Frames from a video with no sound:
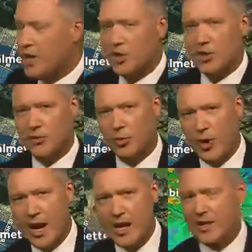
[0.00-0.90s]
inches of
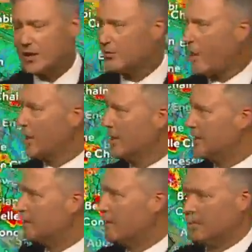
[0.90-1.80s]
rain that's fallen in
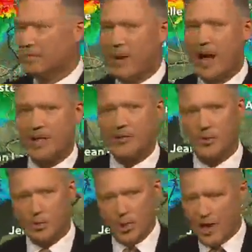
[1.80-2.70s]
some spots, so
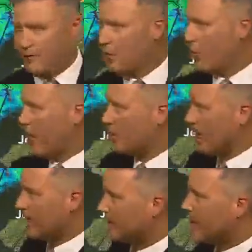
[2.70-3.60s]
pretty hefty rain
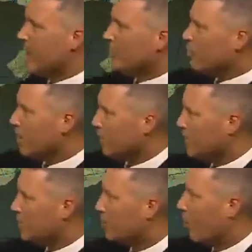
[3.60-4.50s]
rates. Look at
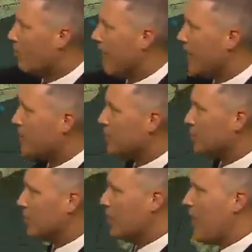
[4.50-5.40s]
this storm. Matthews
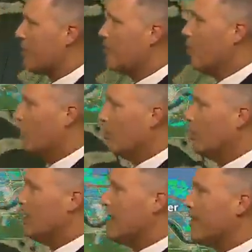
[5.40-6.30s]
and Lockport
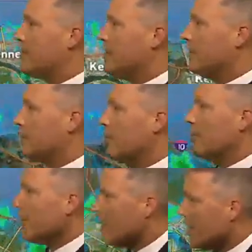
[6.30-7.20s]
really hefty here
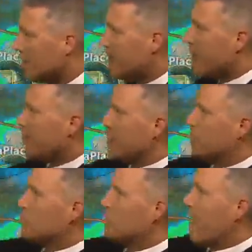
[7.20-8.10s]
too. And developing
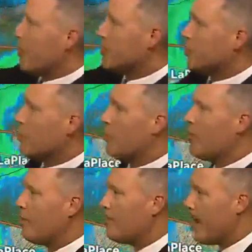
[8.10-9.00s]
some showers into our
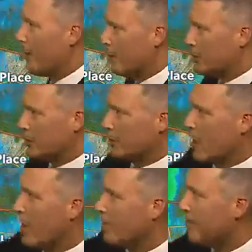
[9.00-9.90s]
river parishes,
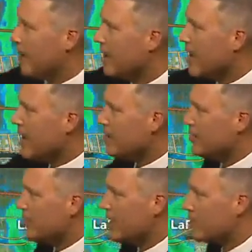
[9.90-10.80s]
Convent. And
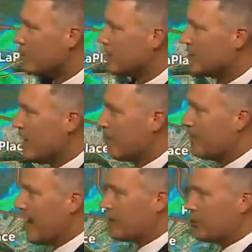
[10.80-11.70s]
as you get towards South
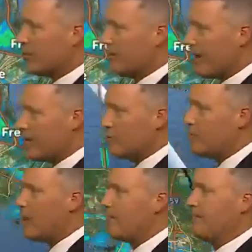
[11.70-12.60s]
Vacherie, Bayou
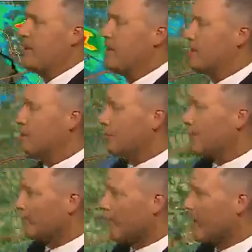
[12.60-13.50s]
Boeuf getting a little
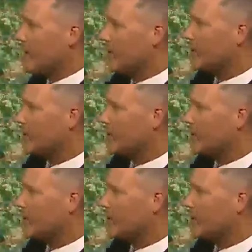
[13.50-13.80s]
bit of rain here